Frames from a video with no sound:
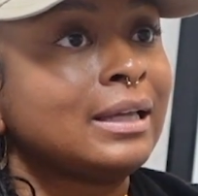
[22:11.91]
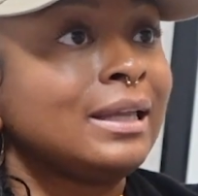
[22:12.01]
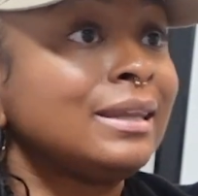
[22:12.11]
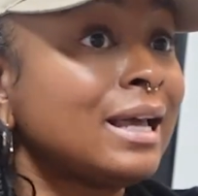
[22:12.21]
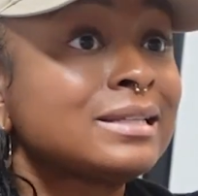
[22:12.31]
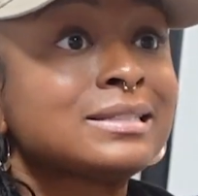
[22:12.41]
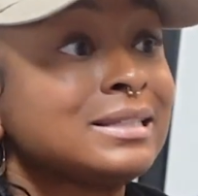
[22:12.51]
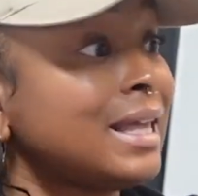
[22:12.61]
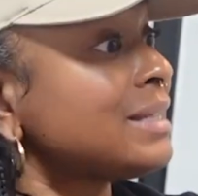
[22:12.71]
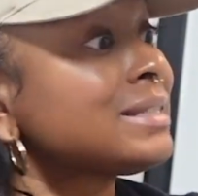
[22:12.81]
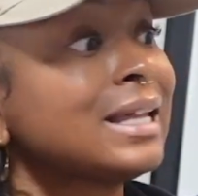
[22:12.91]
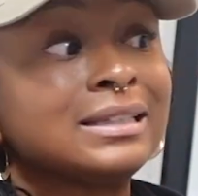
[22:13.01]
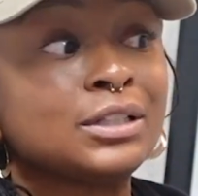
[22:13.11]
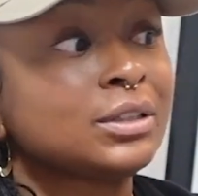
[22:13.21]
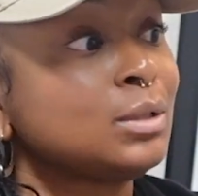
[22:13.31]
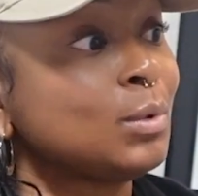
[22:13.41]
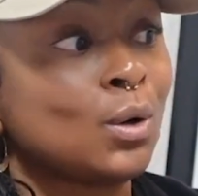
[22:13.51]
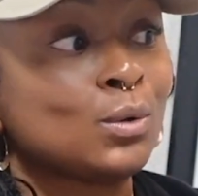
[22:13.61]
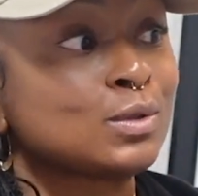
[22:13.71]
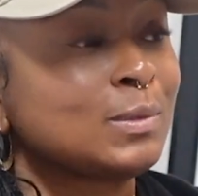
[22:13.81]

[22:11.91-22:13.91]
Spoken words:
And that's like literally what holds